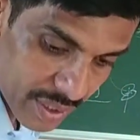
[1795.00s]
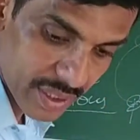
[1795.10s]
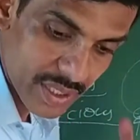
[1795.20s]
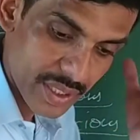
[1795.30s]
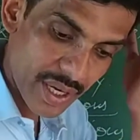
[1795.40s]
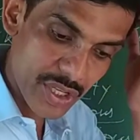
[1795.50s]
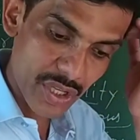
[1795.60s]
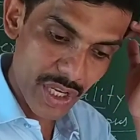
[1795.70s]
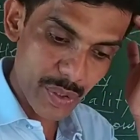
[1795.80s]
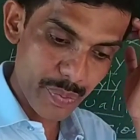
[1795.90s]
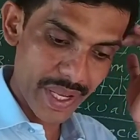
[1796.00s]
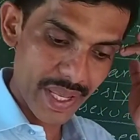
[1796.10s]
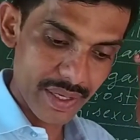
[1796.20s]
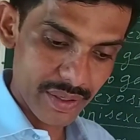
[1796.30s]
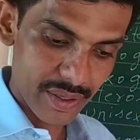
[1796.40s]
condition is present
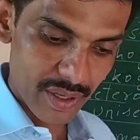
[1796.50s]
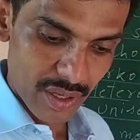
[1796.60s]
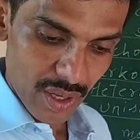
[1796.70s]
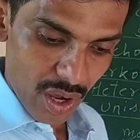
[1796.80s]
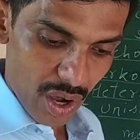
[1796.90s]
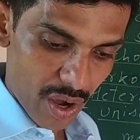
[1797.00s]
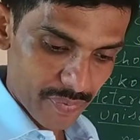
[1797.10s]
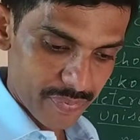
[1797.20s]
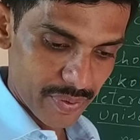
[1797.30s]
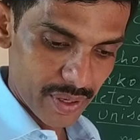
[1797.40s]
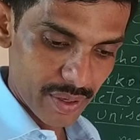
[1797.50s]
of uh,